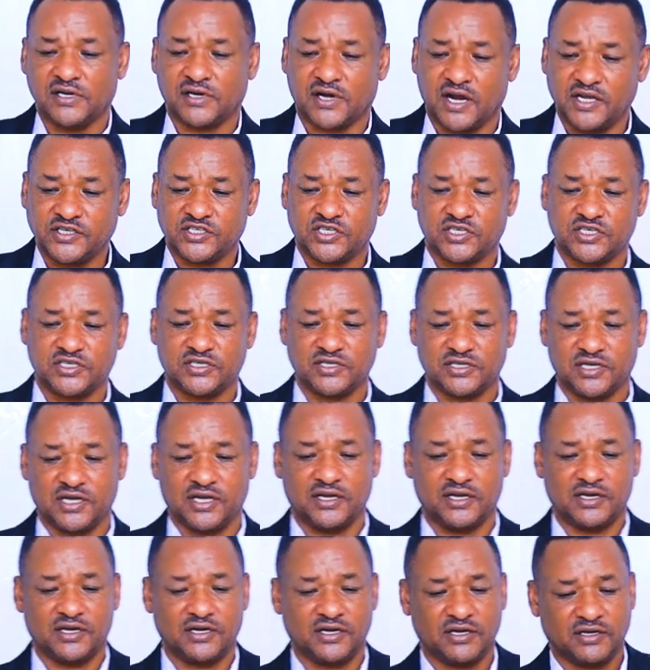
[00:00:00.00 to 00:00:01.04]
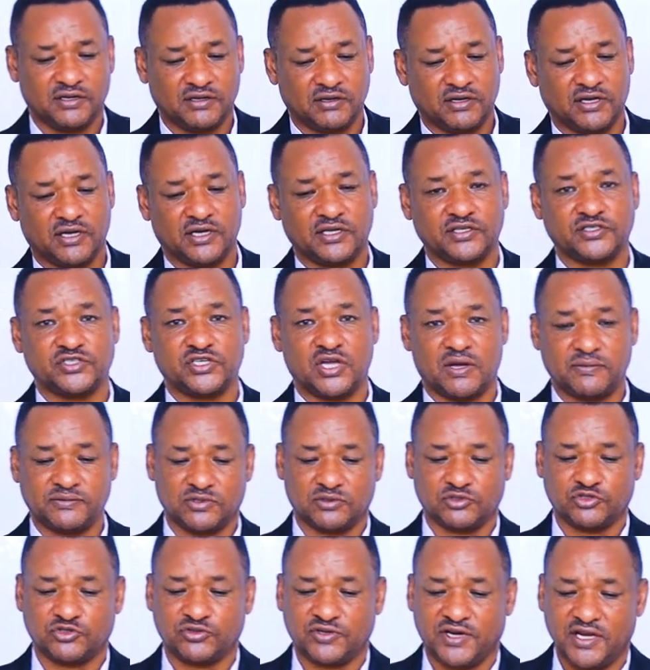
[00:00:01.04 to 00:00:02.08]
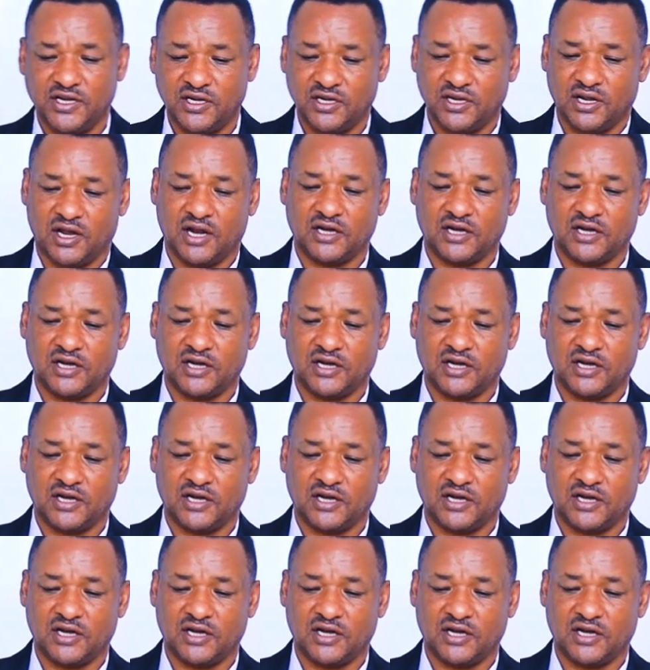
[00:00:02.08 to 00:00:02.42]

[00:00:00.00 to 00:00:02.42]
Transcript: a rush, chapter 3,